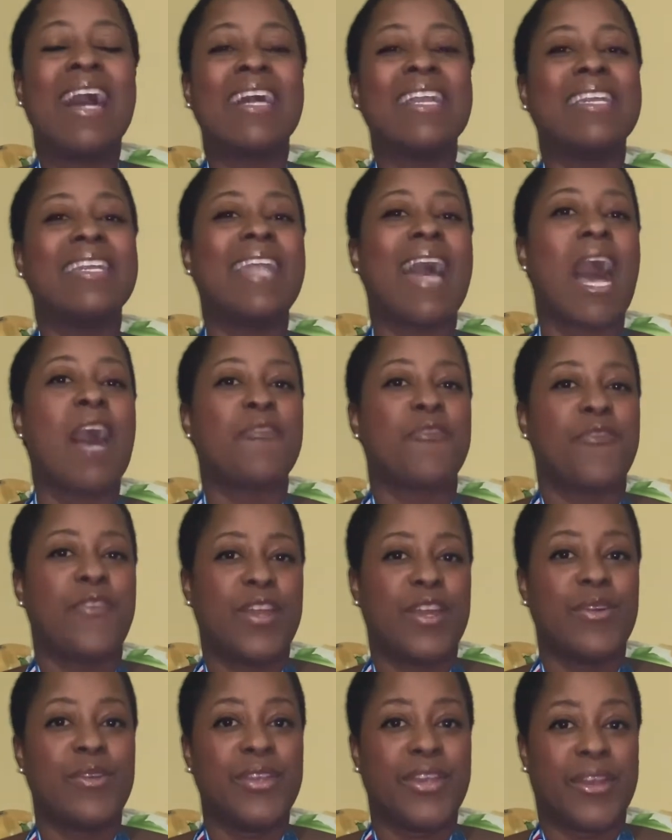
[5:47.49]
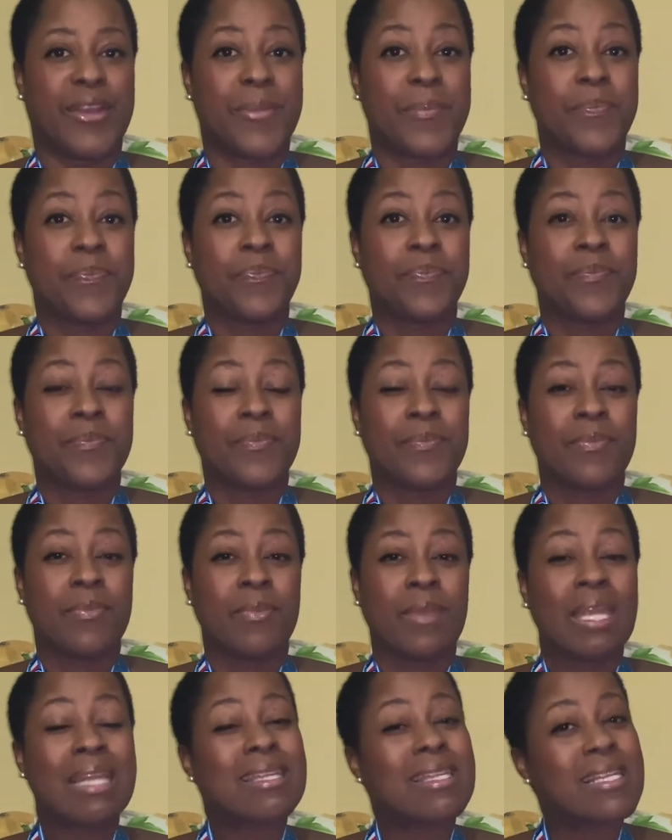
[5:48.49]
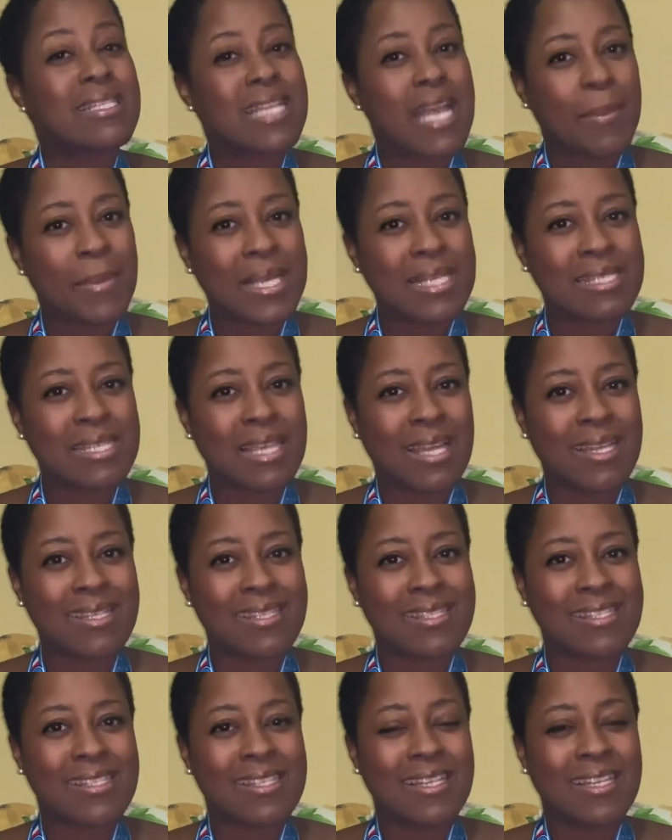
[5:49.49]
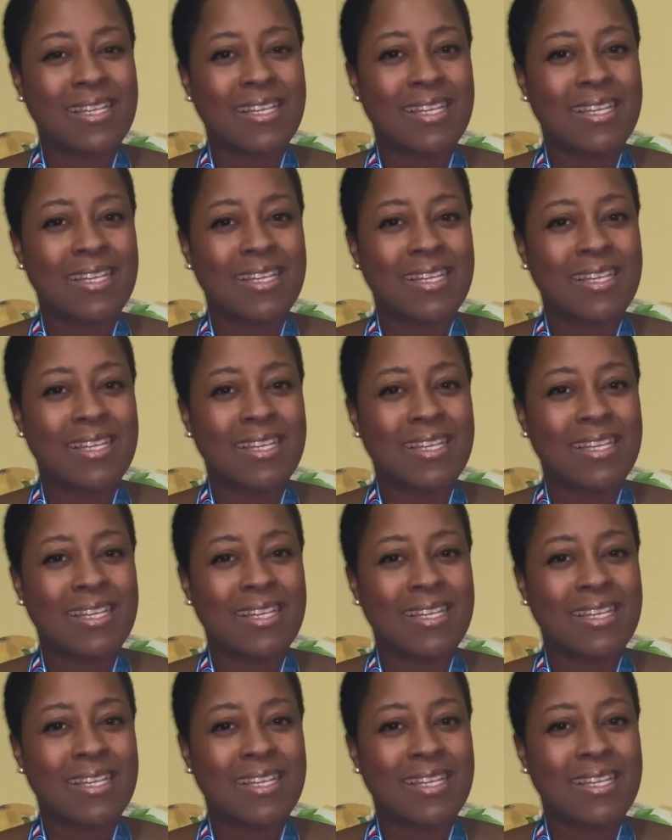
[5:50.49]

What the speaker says: not failure. Does that make sense?